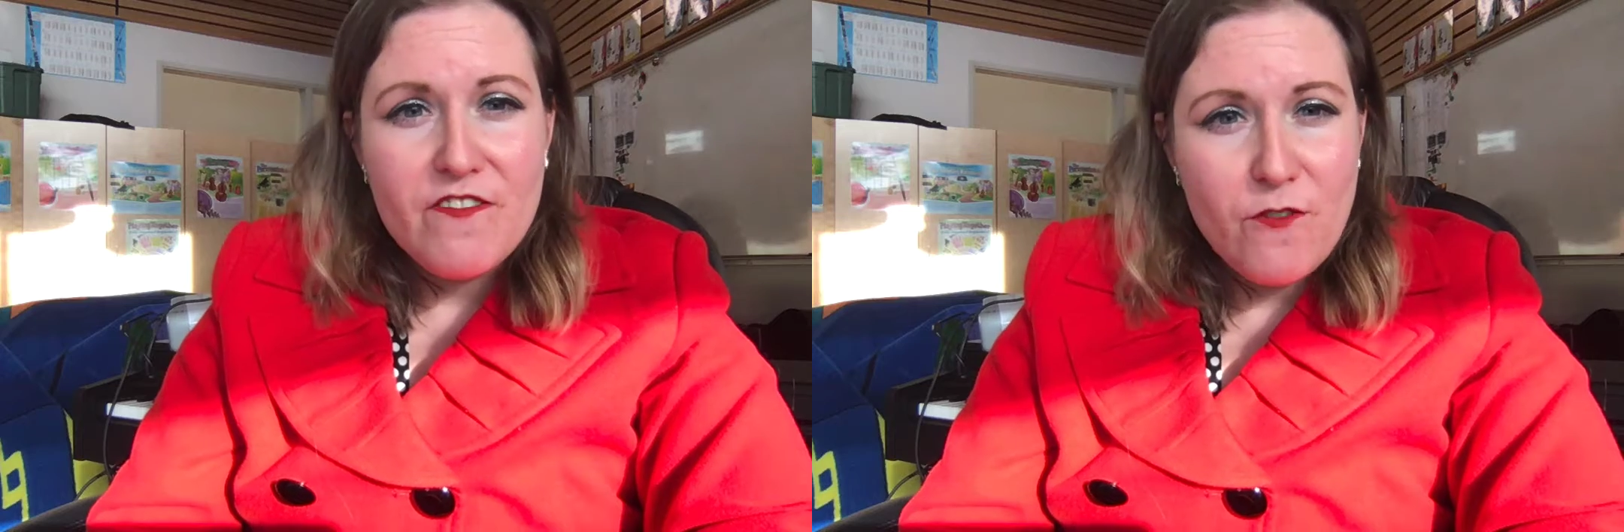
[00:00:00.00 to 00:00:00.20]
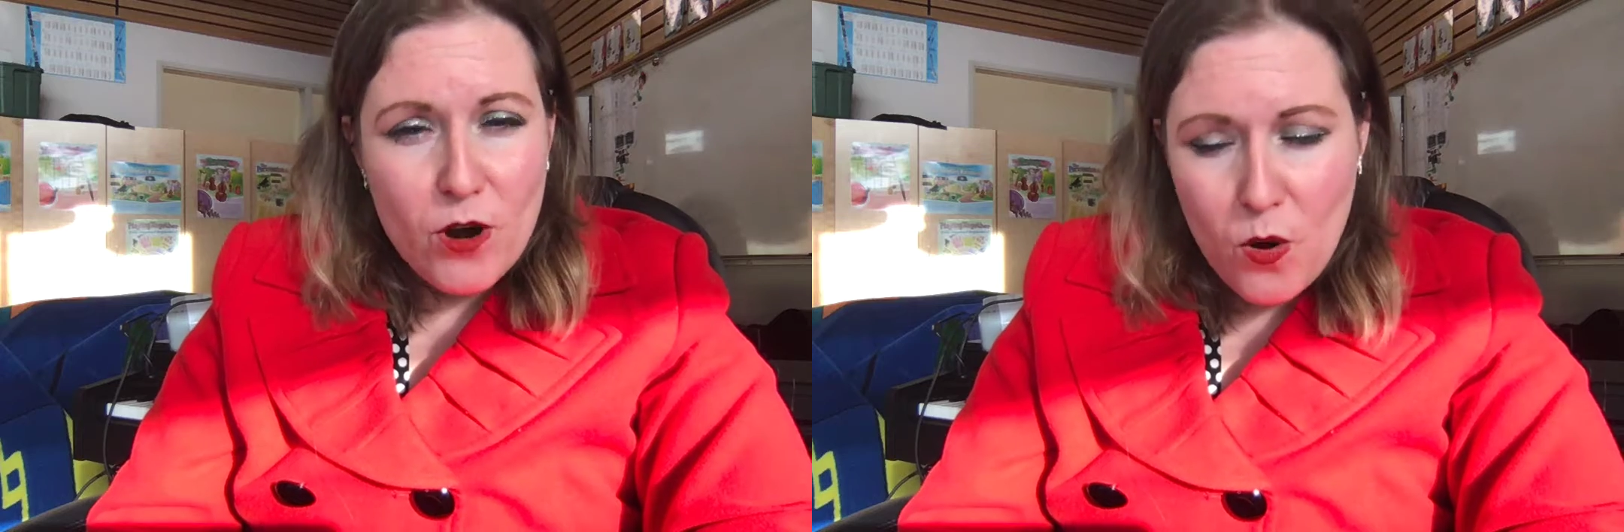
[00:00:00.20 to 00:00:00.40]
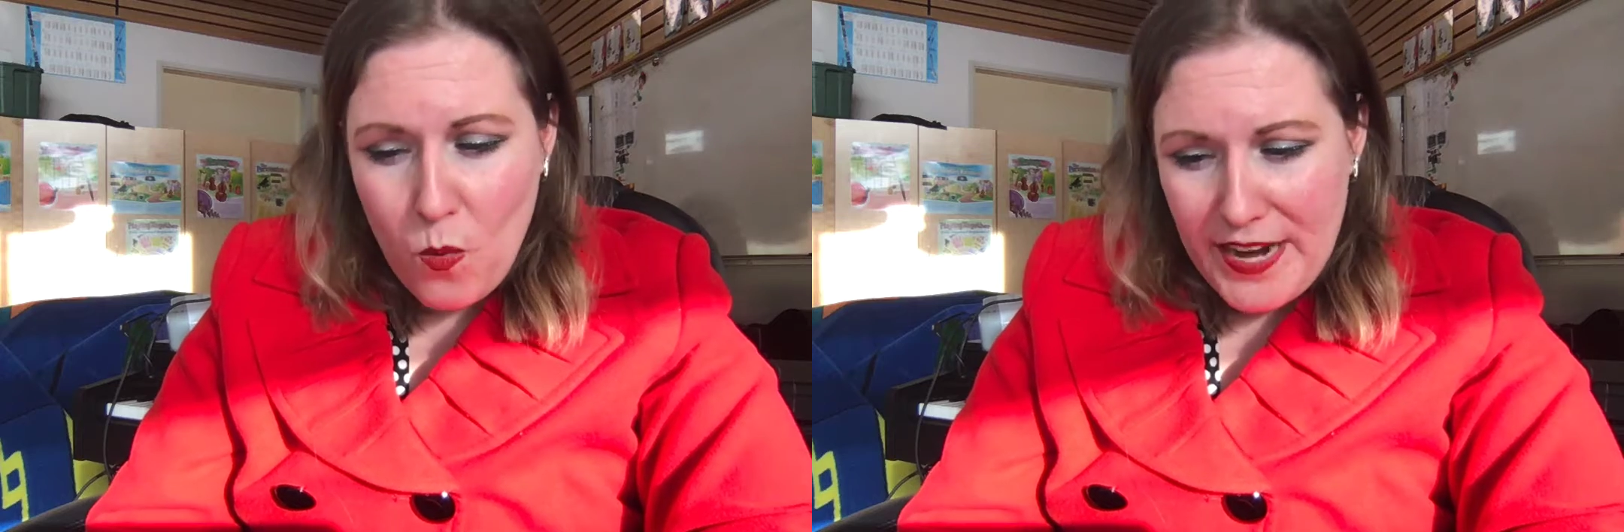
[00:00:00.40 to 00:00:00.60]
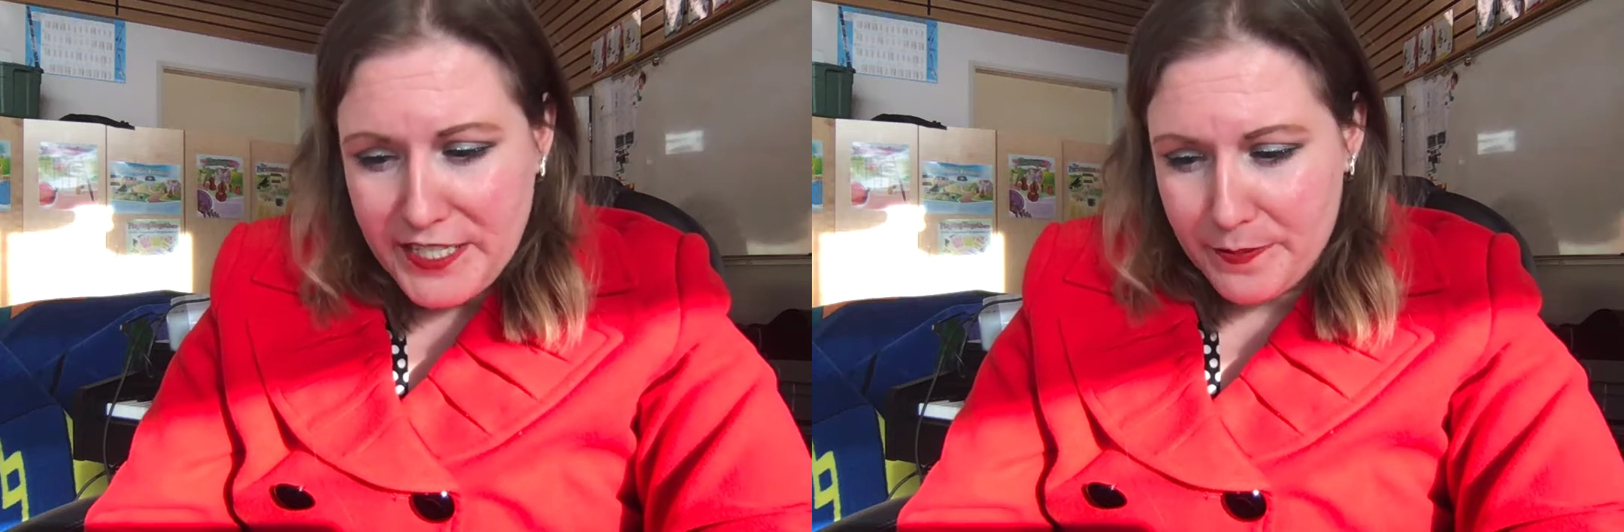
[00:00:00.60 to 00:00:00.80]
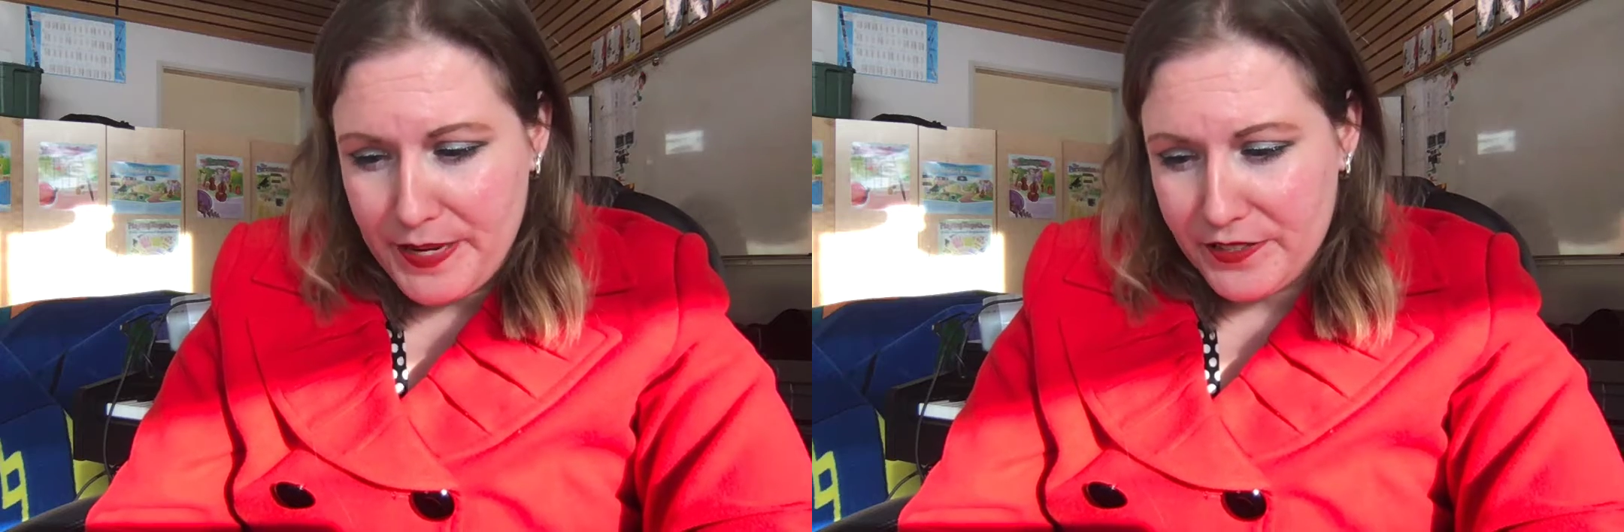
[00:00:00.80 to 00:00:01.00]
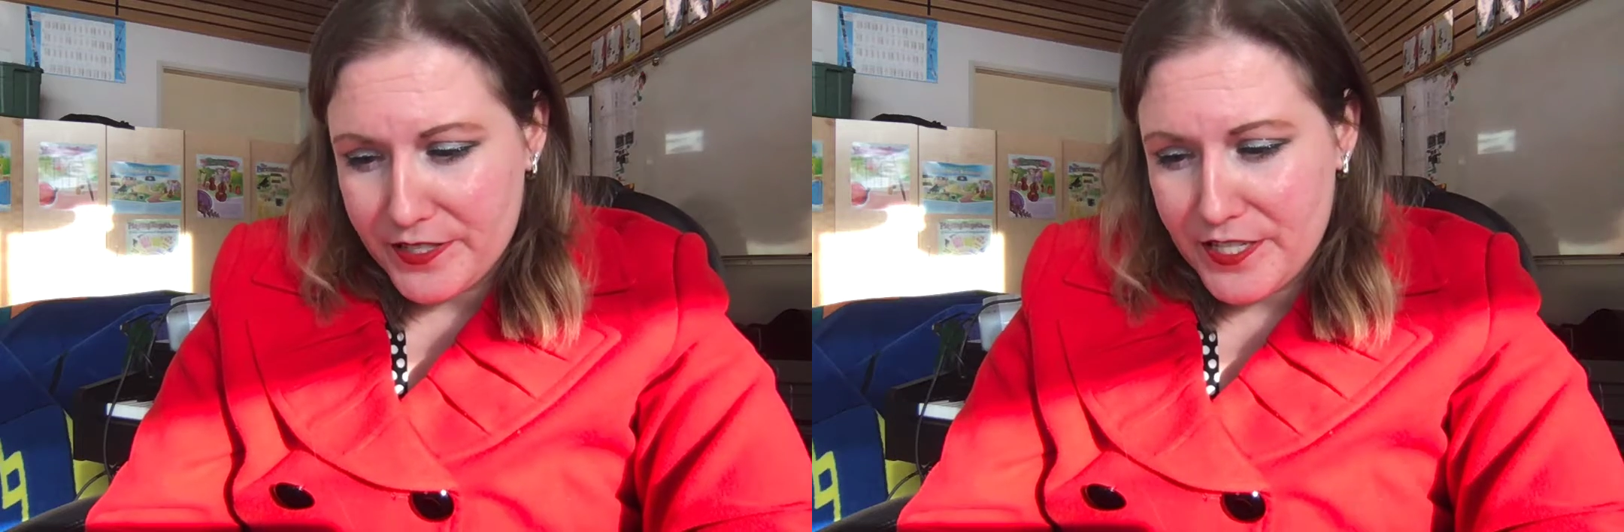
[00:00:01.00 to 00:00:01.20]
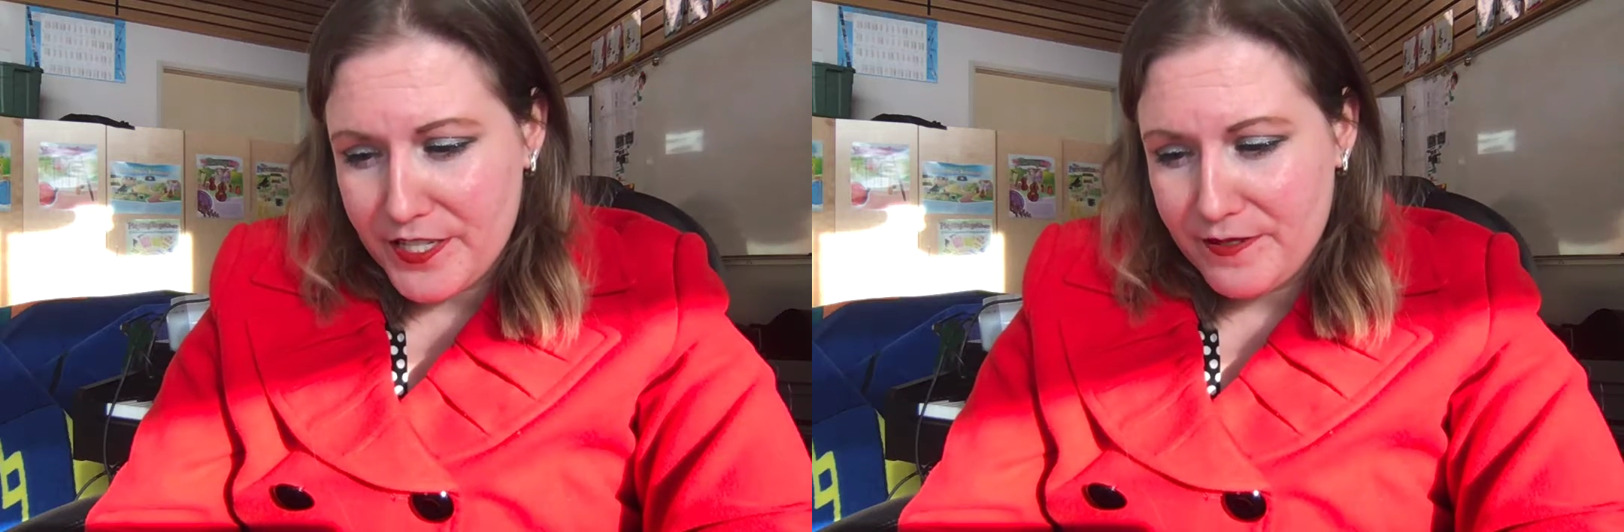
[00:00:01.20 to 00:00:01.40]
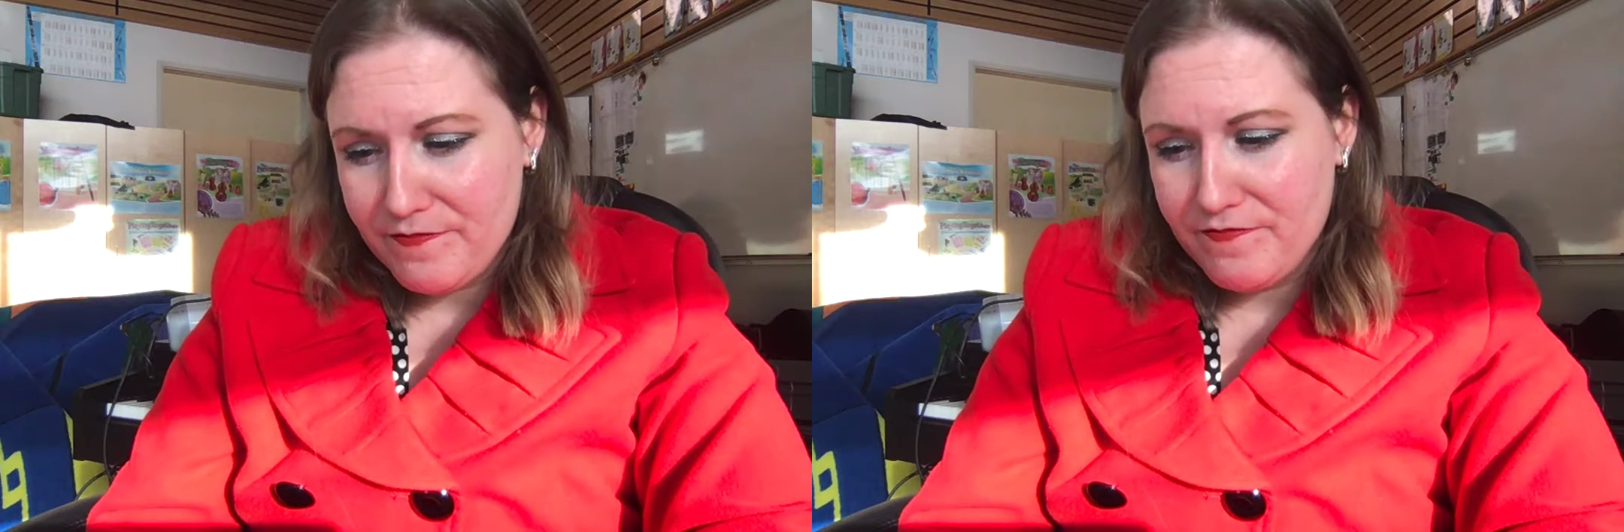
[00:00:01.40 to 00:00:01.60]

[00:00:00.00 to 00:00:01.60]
for a white belt,